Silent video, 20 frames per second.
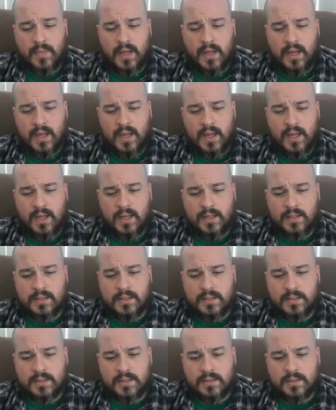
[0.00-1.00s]

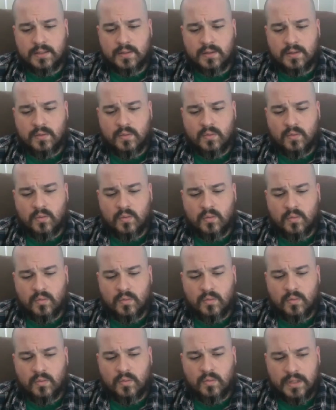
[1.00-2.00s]
and
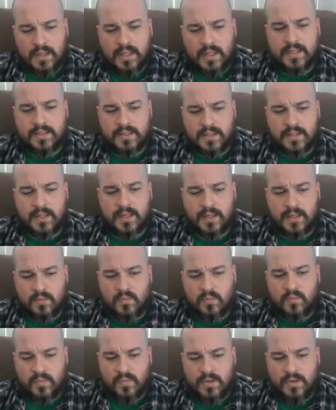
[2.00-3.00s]
realized that
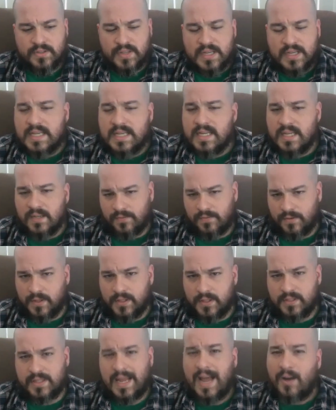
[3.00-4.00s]
there's a need for
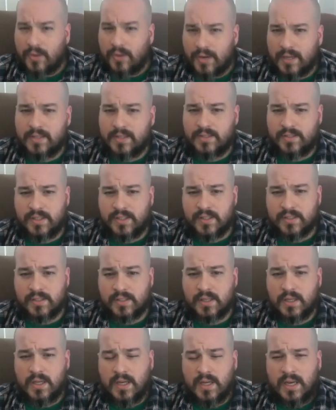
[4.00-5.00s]
this. How can I
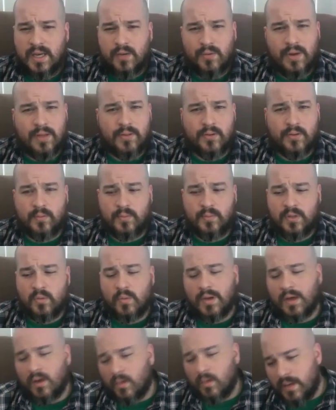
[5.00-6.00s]
assist? And rather than me,
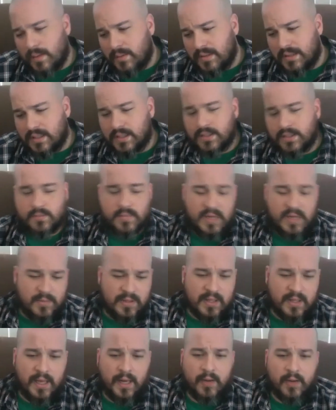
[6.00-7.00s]
well, maybe this, maybe
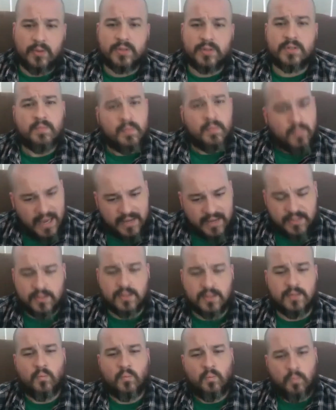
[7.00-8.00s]
that, it was
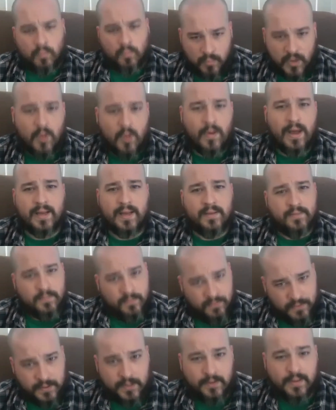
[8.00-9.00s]
excellent. Go at it.
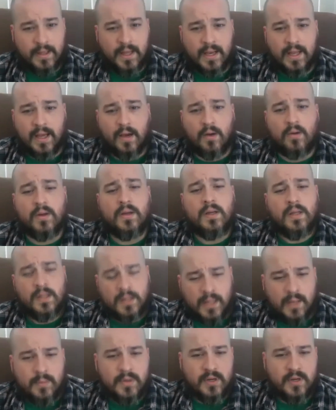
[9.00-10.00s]
Figure that out.
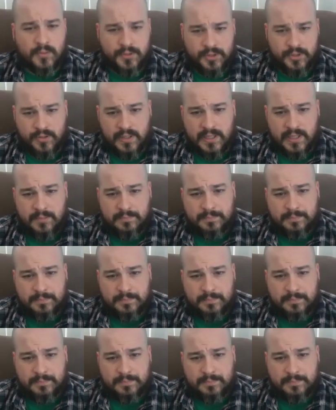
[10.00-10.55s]
Let me know what you need.